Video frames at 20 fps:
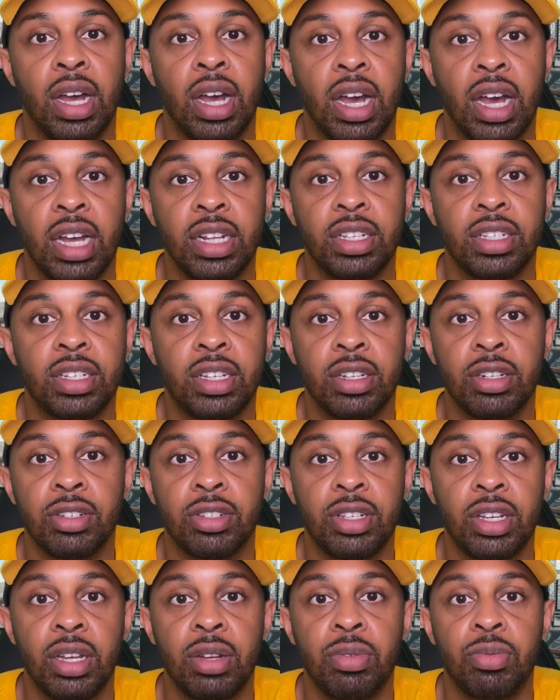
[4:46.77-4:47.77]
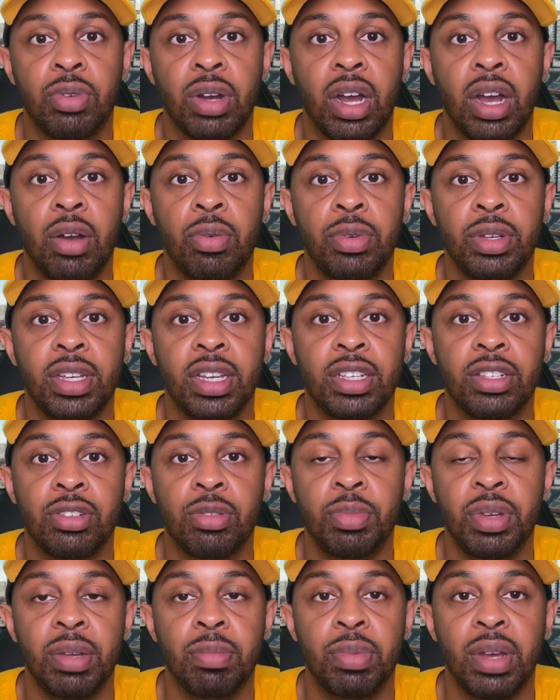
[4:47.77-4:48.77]
I just can't understand why we get so
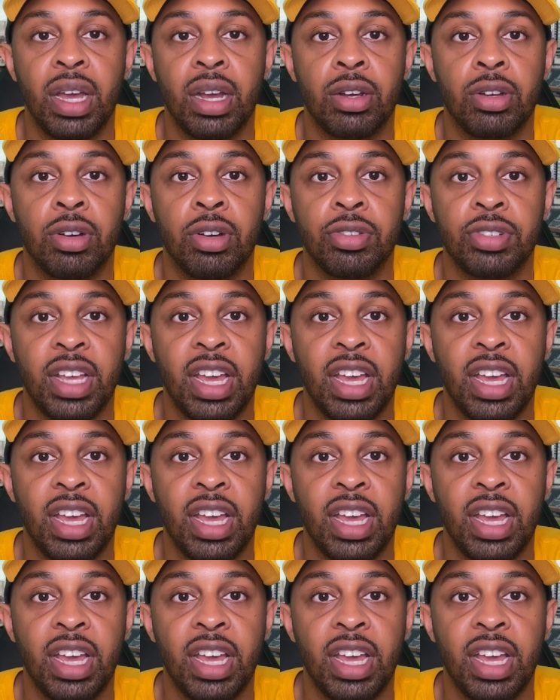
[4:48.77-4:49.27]
many bad calls